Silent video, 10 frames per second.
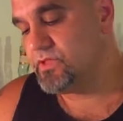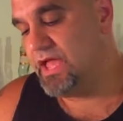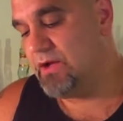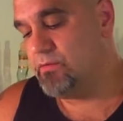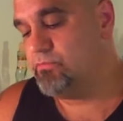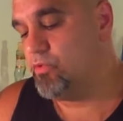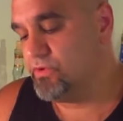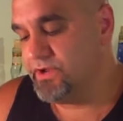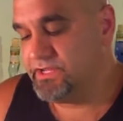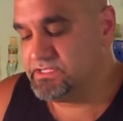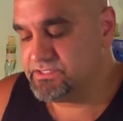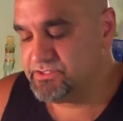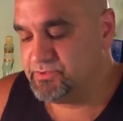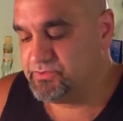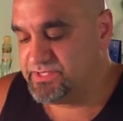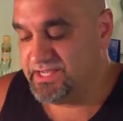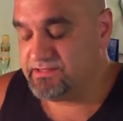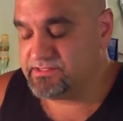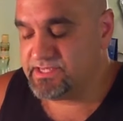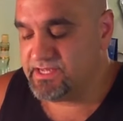important it is to take
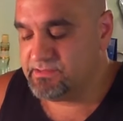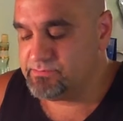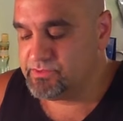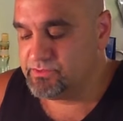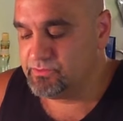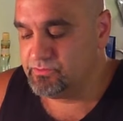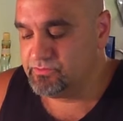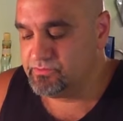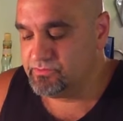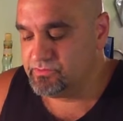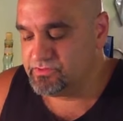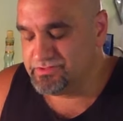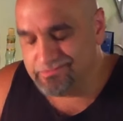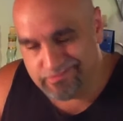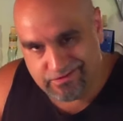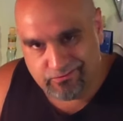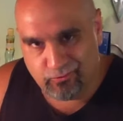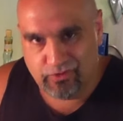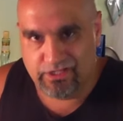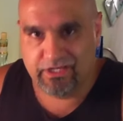the time to
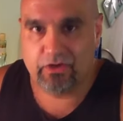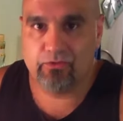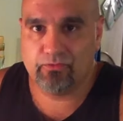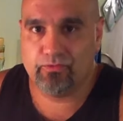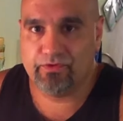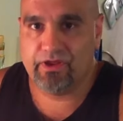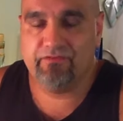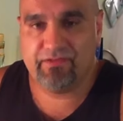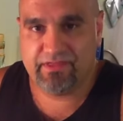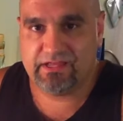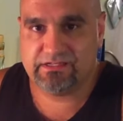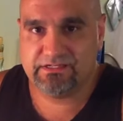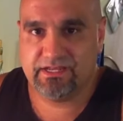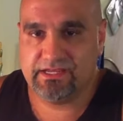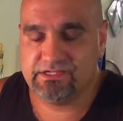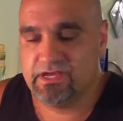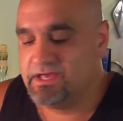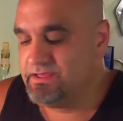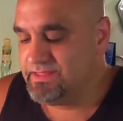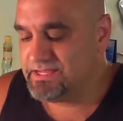really go through the knife at that stage.
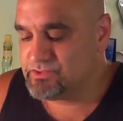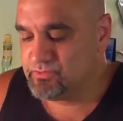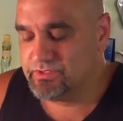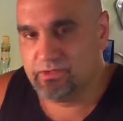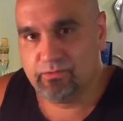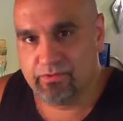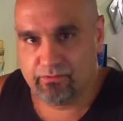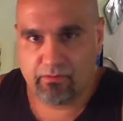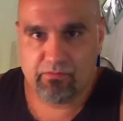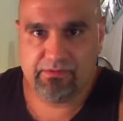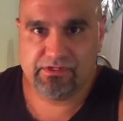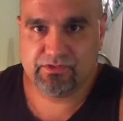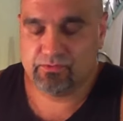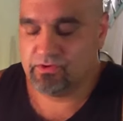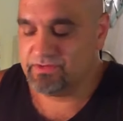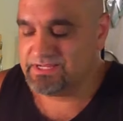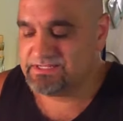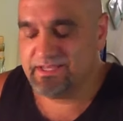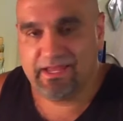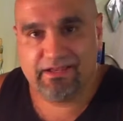That's really where the rubber meets the road. That's
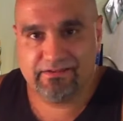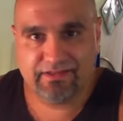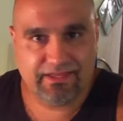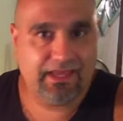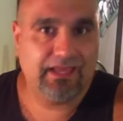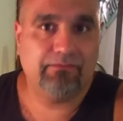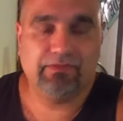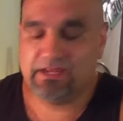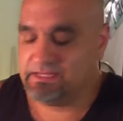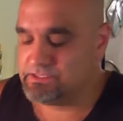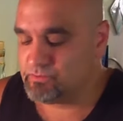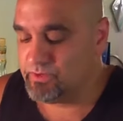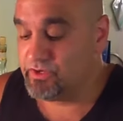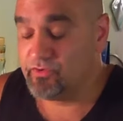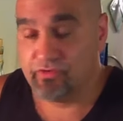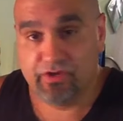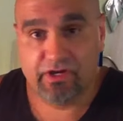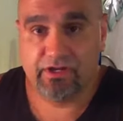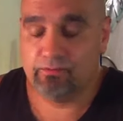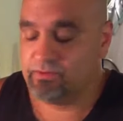the end of the game. That is when you're
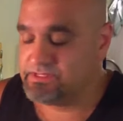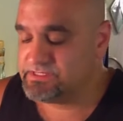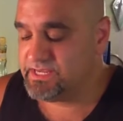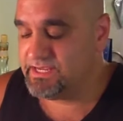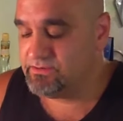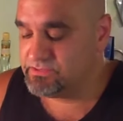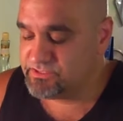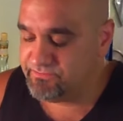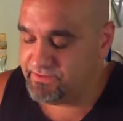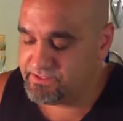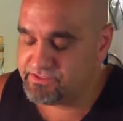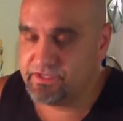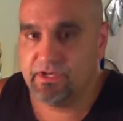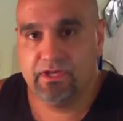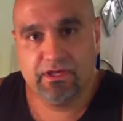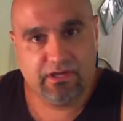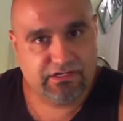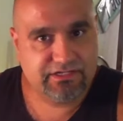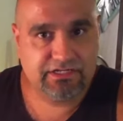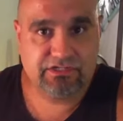done. When this handle is finished,
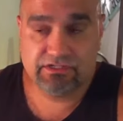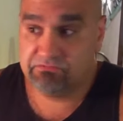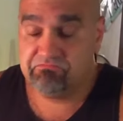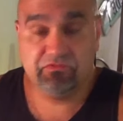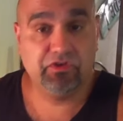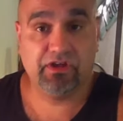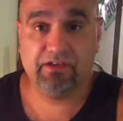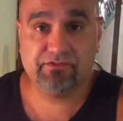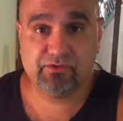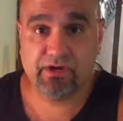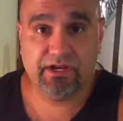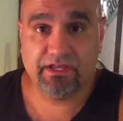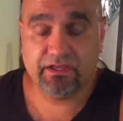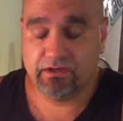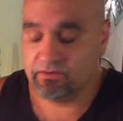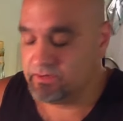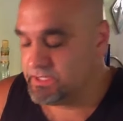essentially, your knife is ready to go.